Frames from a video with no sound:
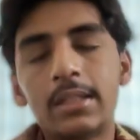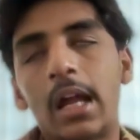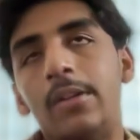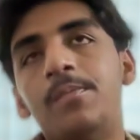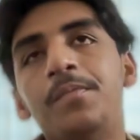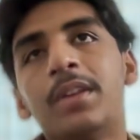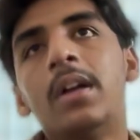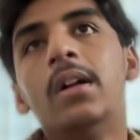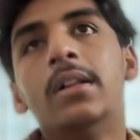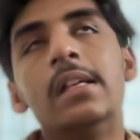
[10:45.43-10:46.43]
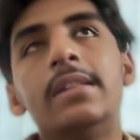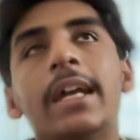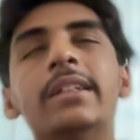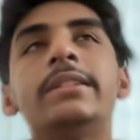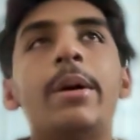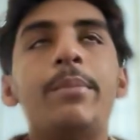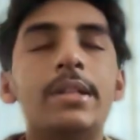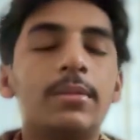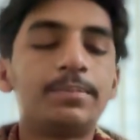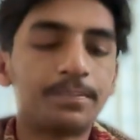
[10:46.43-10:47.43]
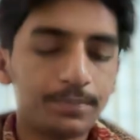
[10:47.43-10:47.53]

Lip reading: and the second step is